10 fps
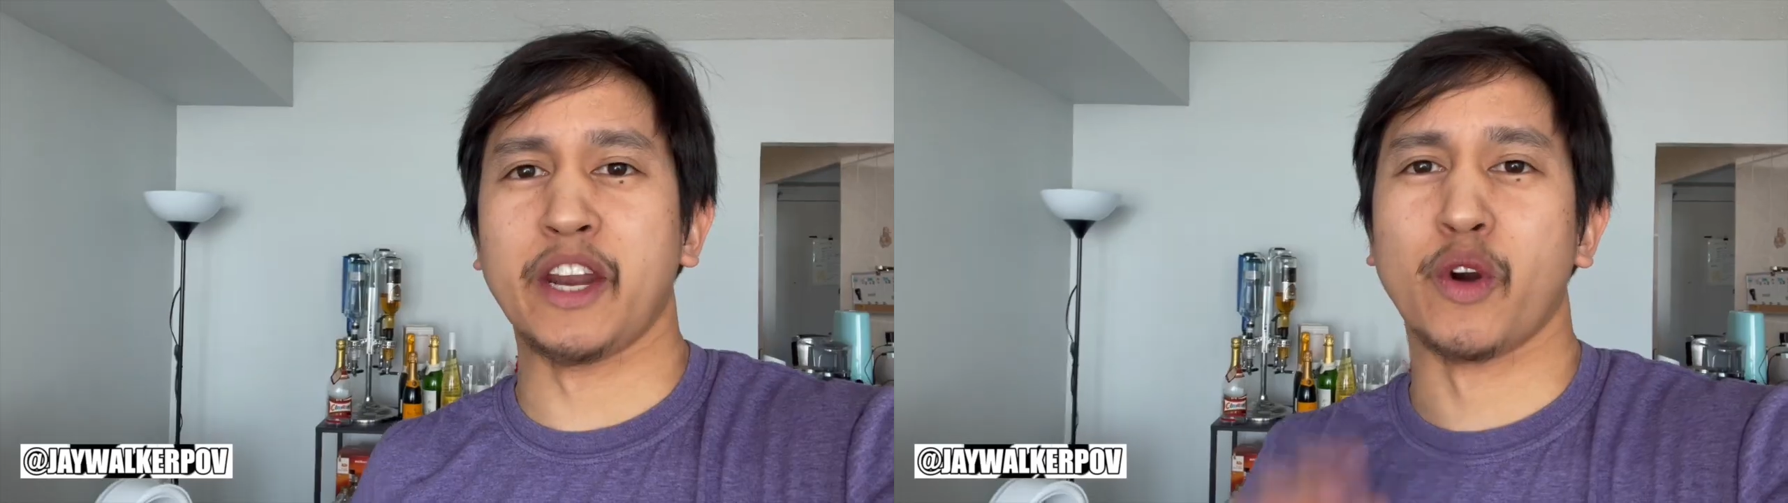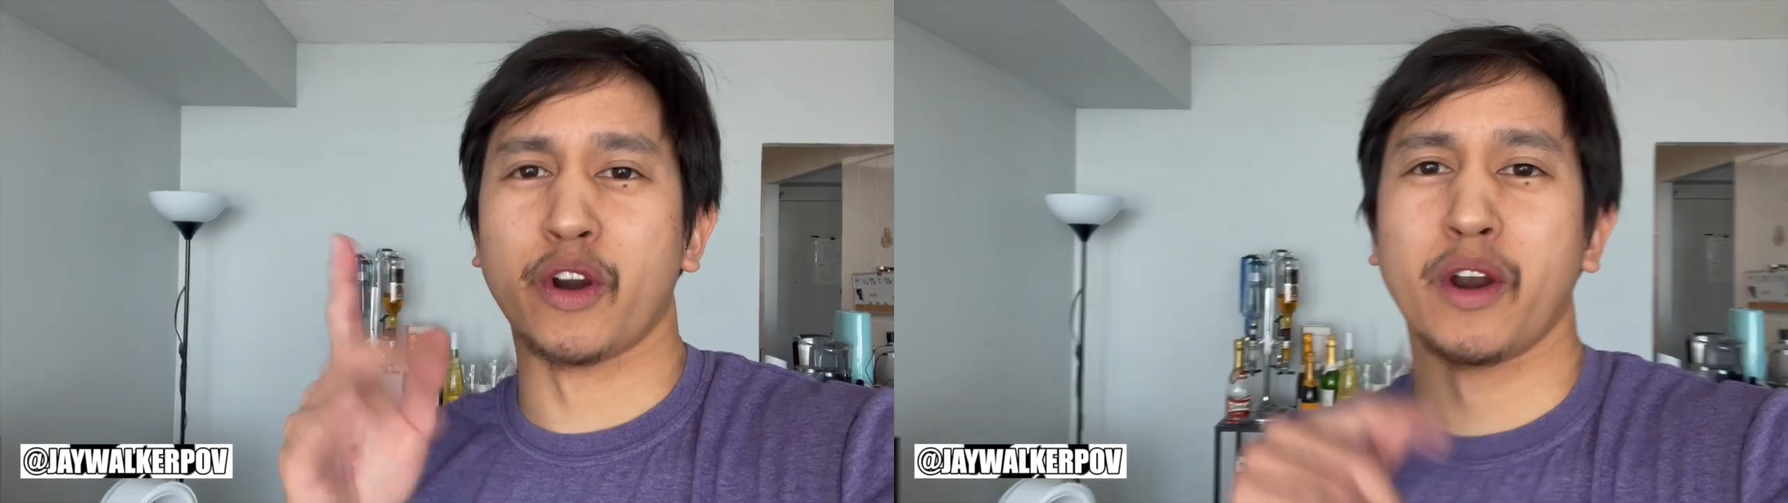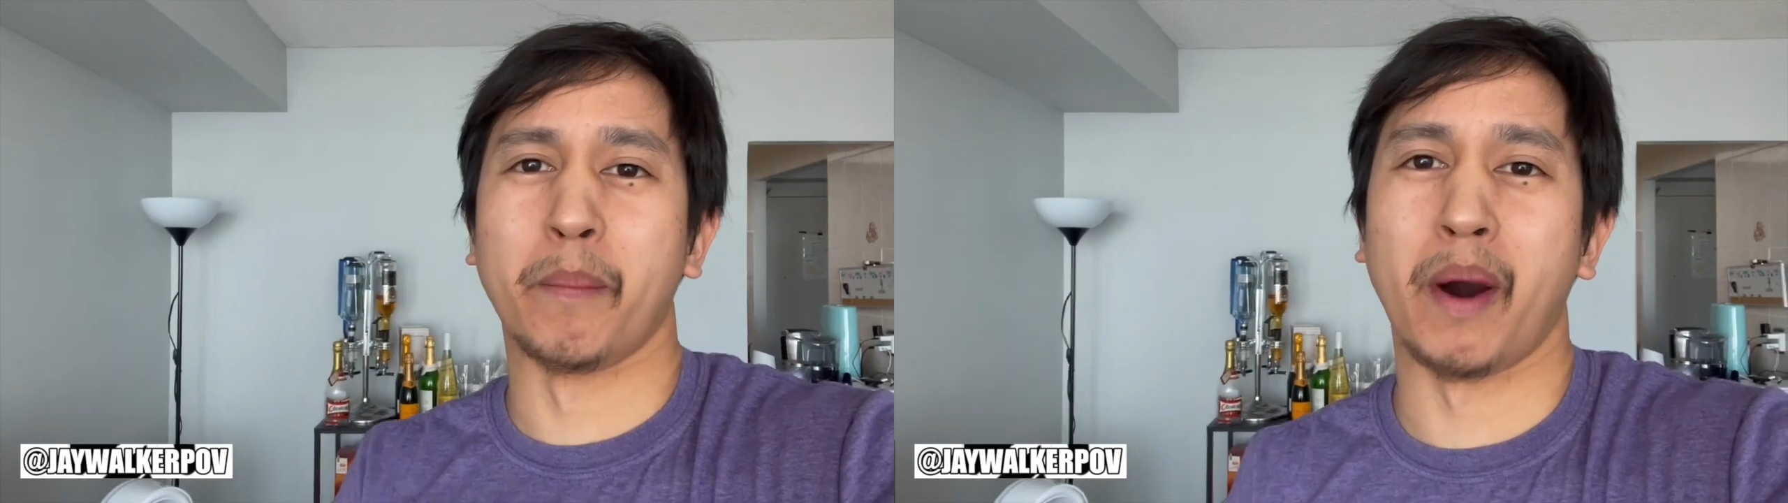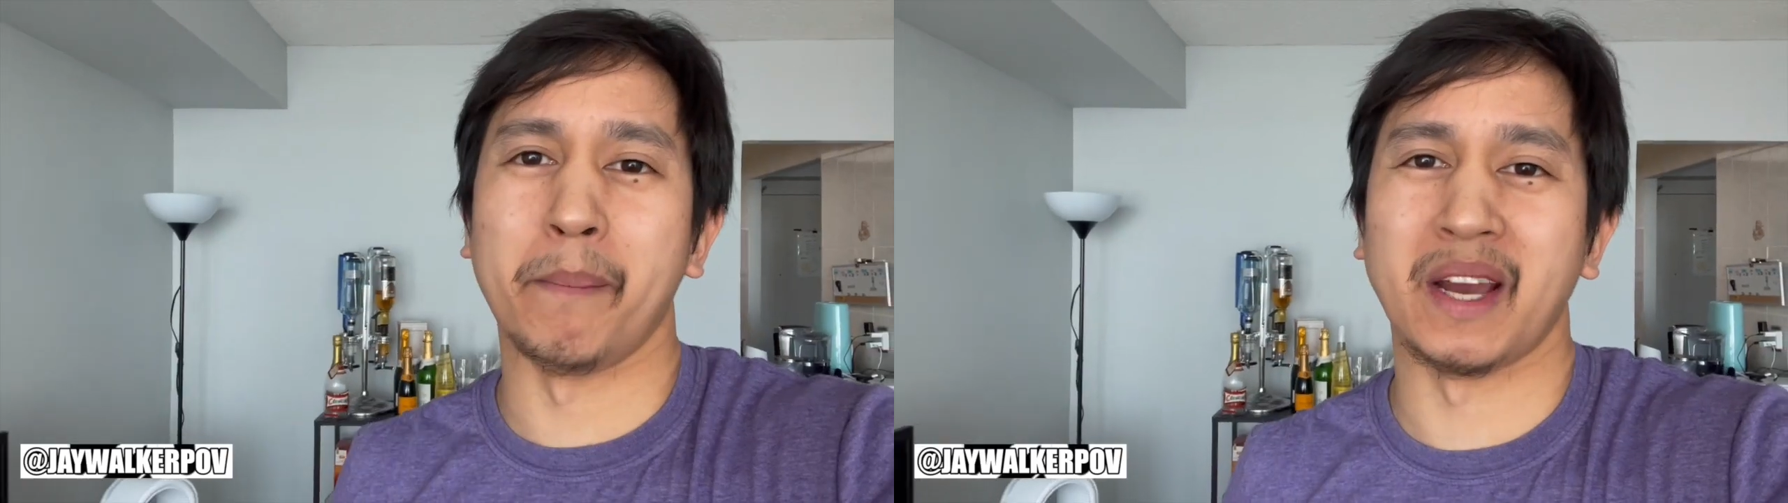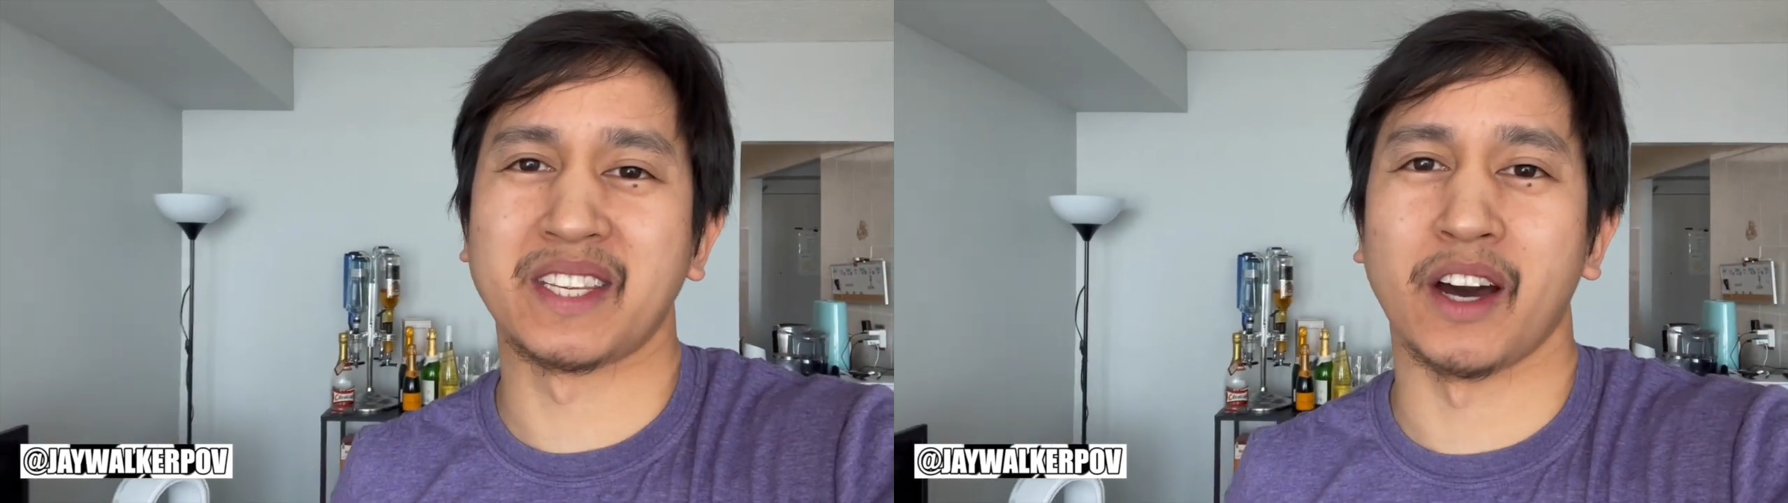in order to pump
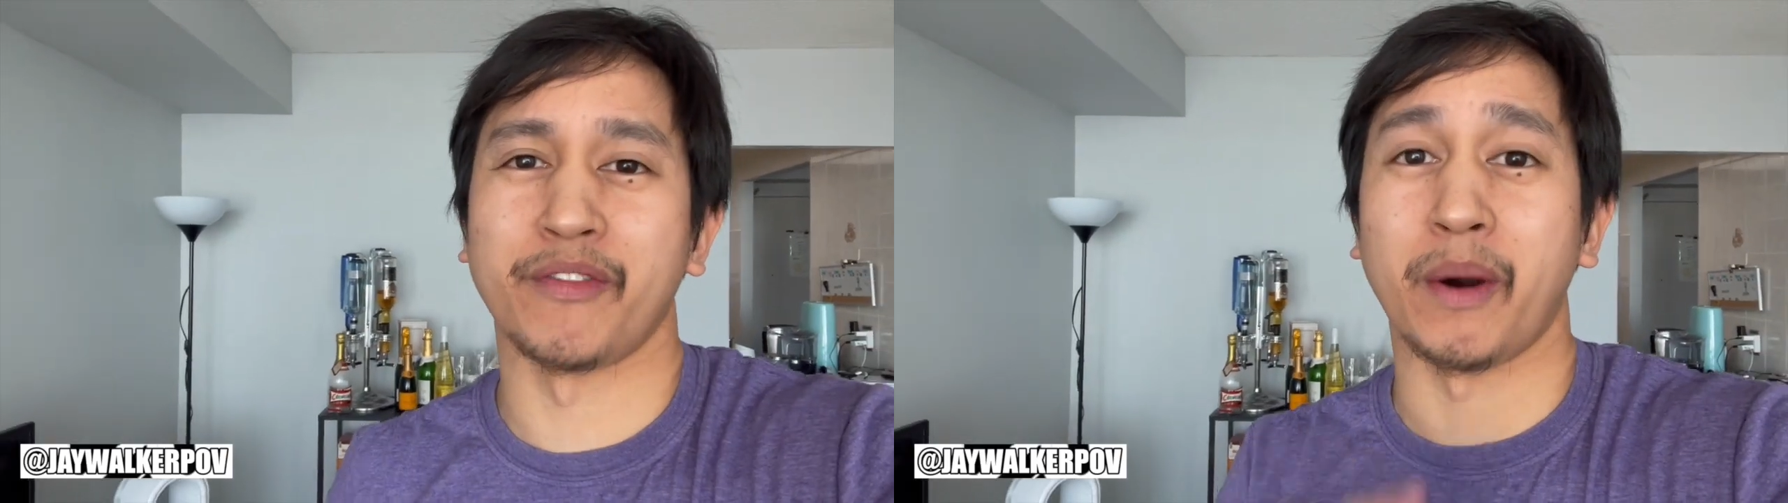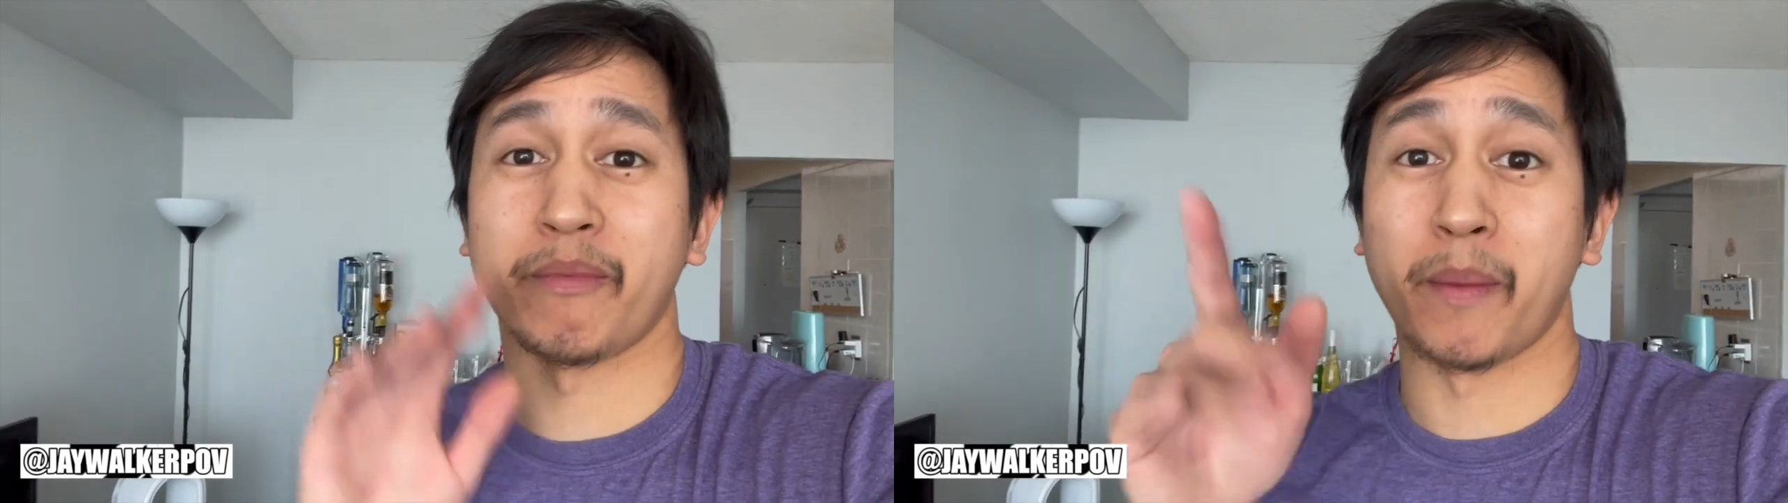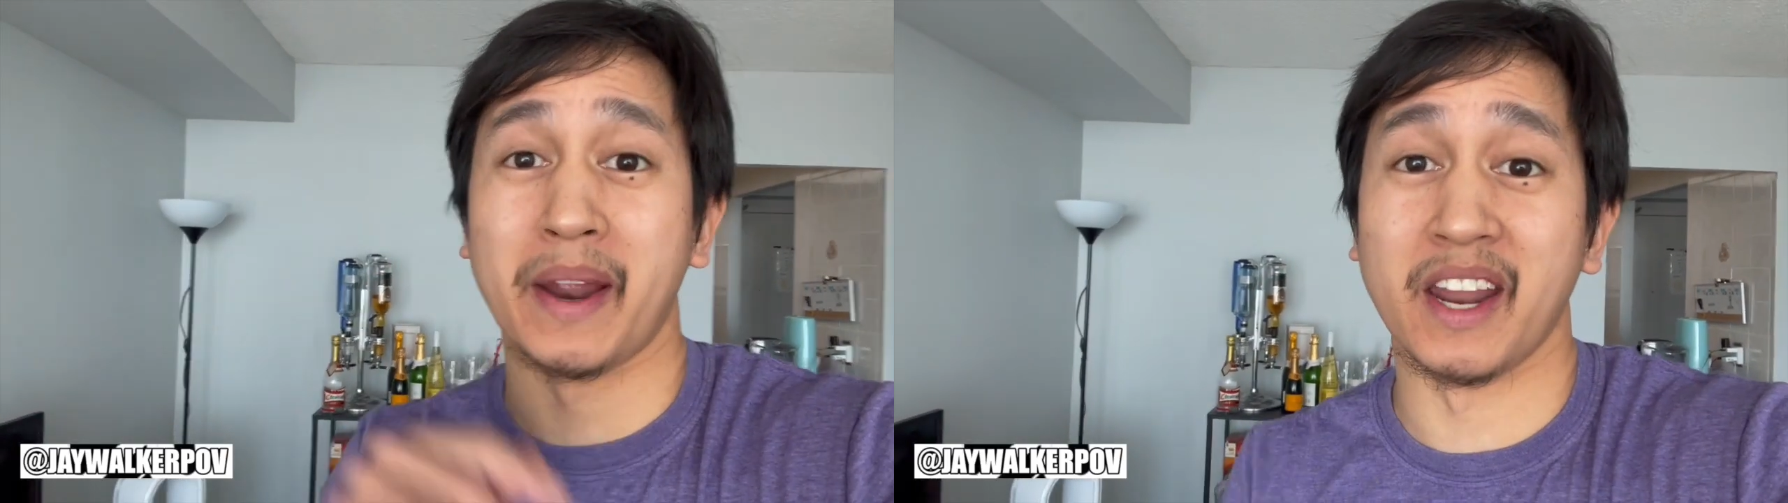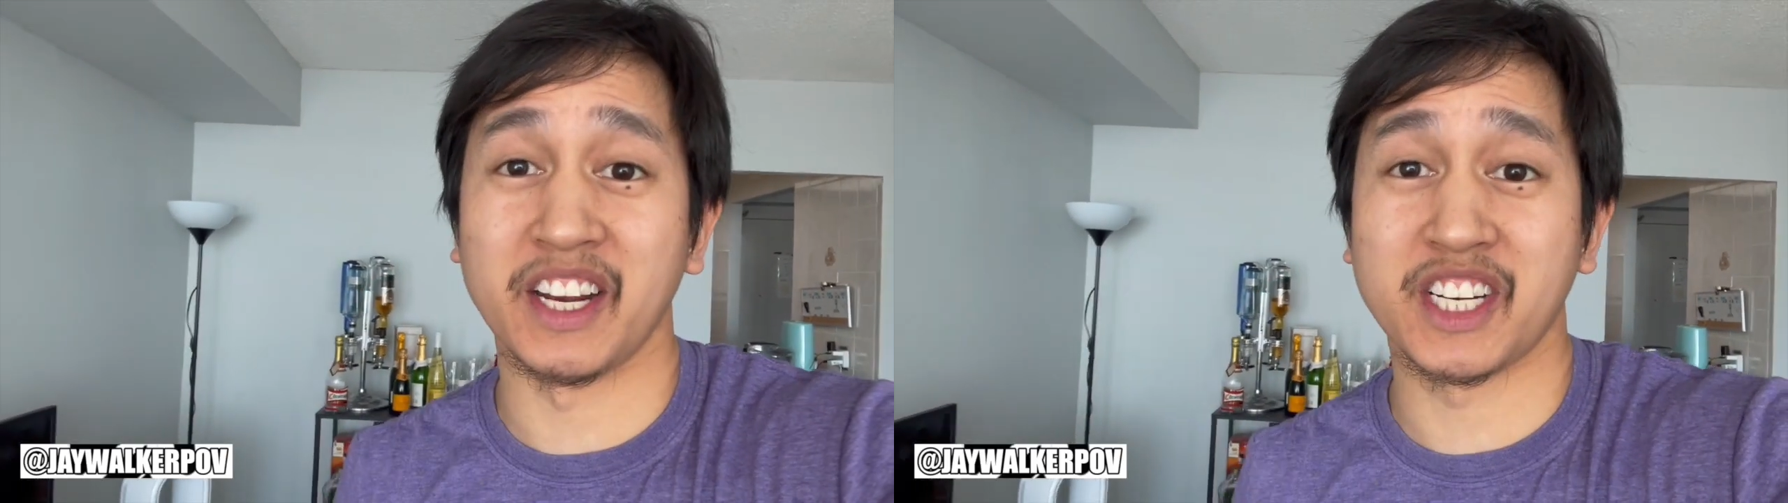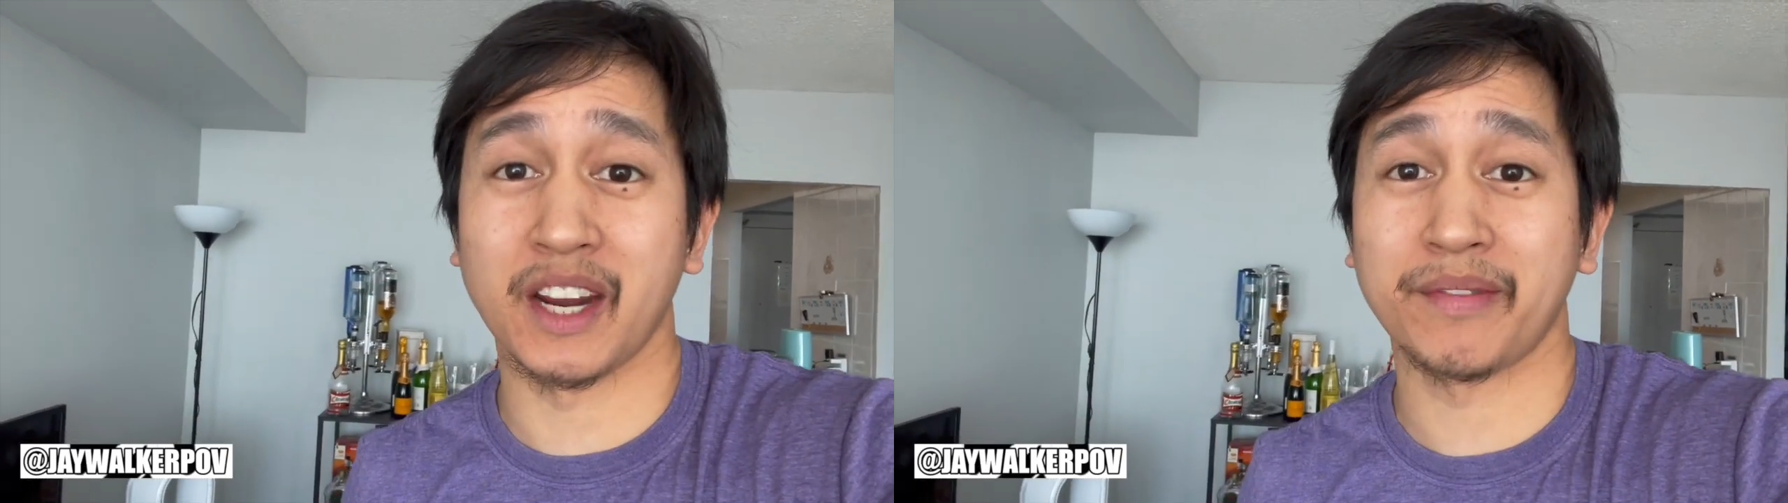myself up for my
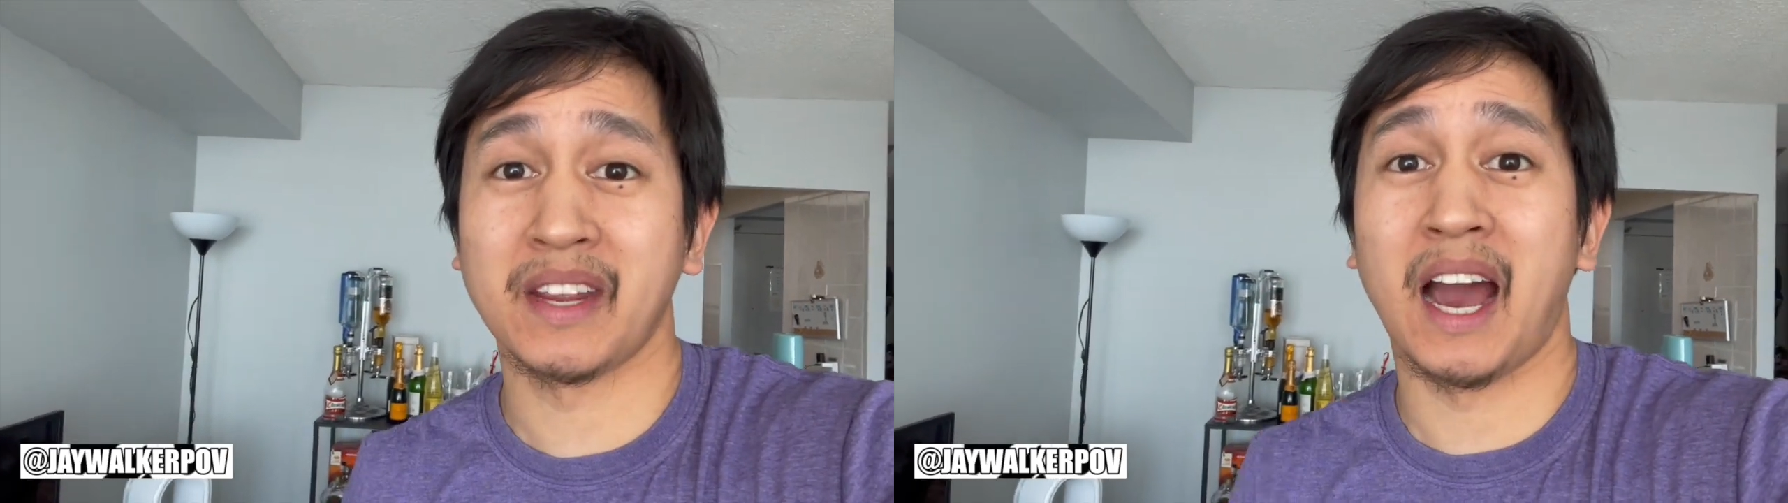night shift,